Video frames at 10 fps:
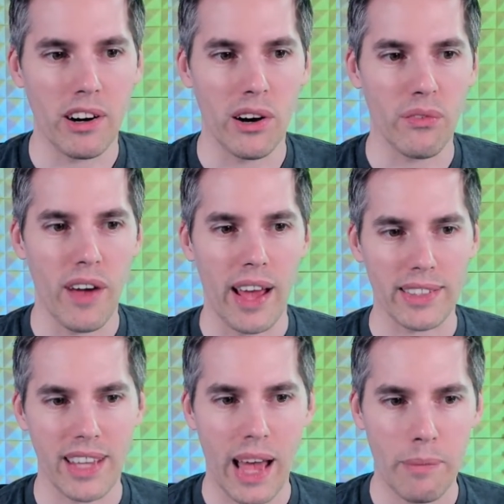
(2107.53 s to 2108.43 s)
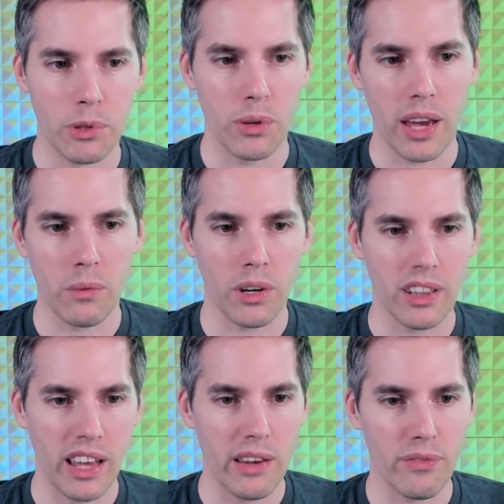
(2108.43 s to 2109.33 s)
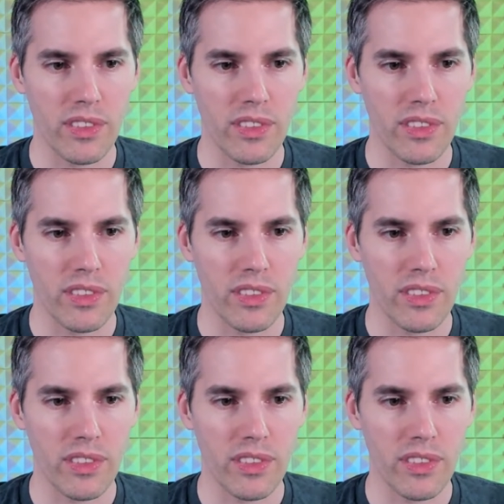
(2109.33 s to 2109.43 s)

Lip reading: artifact. Tap, you gain 1 life.